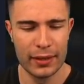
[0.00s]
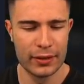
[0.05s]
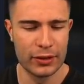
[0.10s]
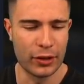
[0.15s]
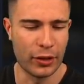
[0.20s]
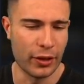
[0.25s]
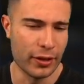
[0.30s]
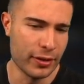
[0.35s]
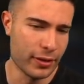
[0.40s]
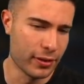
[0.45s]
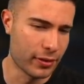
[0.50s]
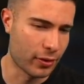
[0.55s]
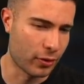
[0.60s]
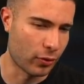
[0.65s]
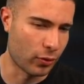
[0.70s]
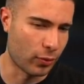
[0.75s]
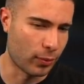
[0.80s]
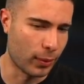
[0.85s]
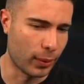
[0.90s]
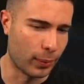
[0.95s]
So this is the
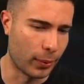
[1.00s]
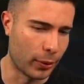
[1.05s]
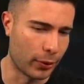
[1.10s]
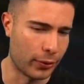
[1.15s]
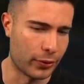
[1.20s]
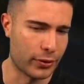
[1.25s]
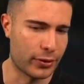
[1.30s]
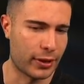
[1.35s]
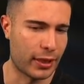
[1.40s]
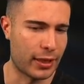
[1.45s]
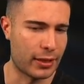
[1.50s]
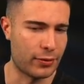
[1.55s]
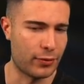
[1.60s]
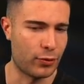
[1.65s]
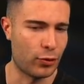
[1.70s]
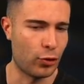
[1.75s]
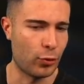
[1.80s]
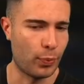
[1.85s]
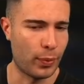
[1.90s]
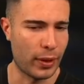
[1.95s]
normal bonus, guys,
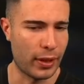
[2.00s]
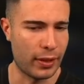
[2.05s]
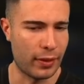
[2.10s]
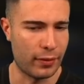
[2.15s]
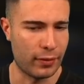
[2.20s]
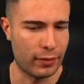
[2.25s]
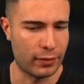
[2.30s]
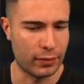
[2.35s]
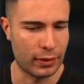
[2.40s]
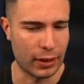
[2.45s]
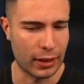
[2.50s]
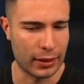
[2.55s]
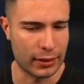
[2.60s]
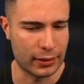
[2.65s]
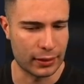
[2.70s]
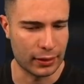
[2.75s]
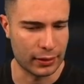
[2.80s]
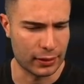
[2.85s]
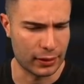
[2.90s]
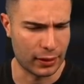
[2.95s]
which you pay
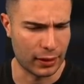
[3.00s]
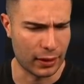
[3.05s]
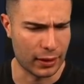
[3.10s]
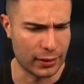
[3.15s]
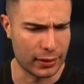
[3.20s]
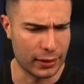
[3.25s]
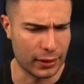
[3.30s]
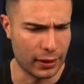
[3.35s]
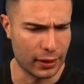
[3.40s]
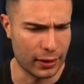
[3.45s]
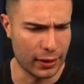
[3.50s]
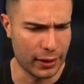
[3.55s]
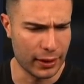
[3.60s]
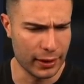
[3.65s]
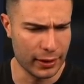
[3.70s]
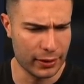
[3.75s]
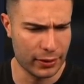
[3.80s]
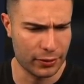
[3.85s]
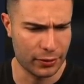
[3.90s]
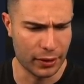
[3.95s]
is a
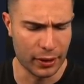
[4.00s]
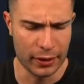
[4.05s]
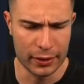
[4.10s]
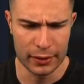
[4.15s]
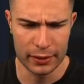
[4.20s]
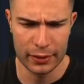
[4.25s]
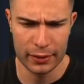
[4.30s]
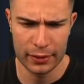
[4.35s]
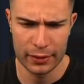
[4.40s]
99x, right?